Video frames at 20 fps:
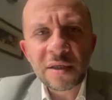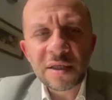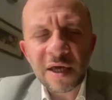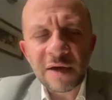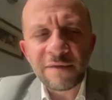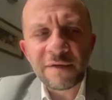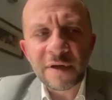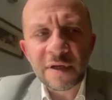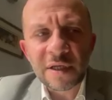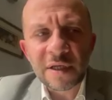
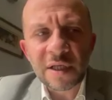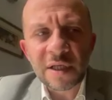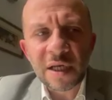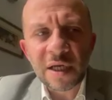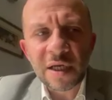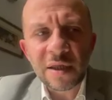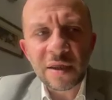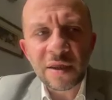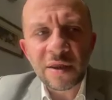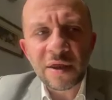
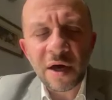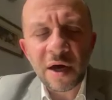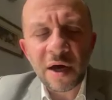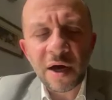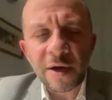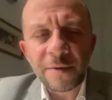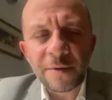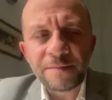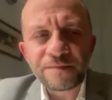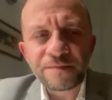definitely
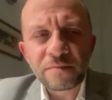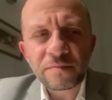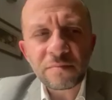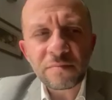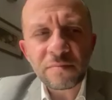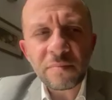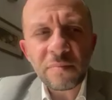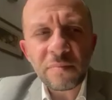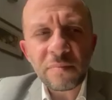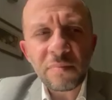the
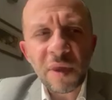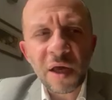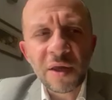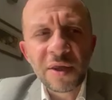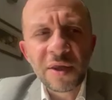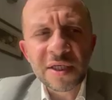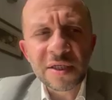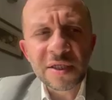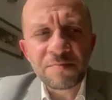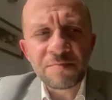
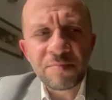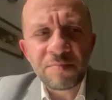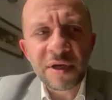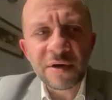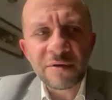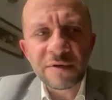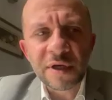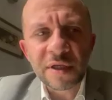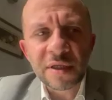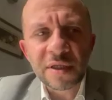
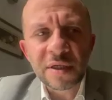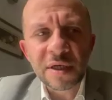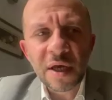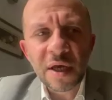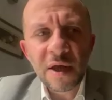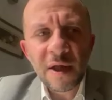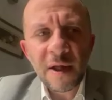spirit